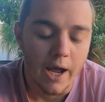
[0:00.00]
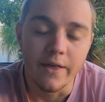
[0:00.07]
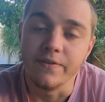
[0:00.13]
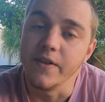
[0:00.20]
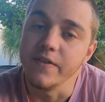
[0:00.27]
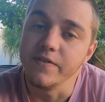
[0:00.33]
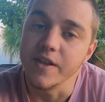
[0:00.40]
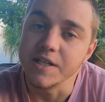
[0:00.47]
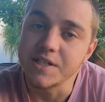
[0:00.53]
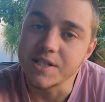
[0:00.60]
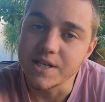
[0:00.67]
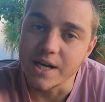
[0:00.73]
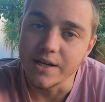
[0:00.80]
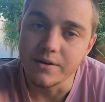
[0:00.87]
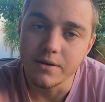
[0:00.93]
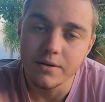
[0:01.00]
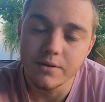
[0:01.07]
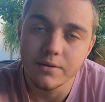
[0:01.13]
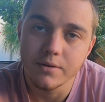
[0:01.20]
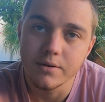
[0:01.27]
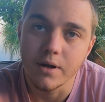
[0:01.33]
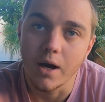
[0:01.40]
And then they said,
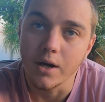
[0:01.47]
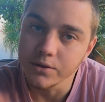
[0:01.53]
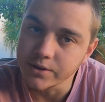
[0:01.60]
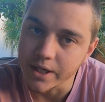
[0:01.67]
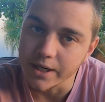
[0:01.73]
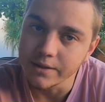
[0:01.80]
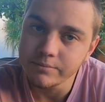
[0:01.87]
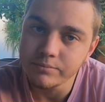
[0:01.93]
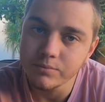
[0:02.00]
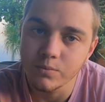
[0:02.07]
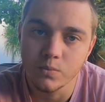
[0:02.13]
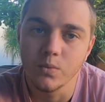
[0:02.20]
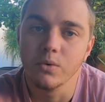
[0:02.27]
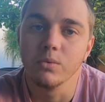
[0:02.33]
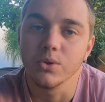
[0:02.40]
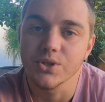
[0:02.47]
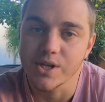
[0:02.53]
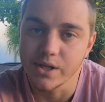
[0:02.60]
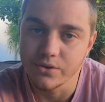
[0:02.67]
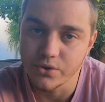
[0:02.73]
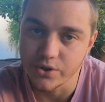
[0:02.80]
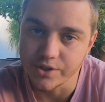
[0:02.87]
okay, we will
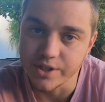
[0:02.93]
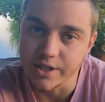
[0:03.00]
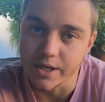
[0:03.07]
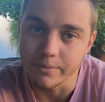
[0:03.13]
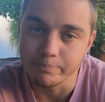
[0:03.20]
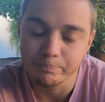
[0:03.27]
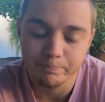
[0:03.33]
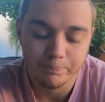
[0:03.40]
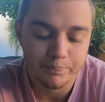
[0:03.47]
send you a DM.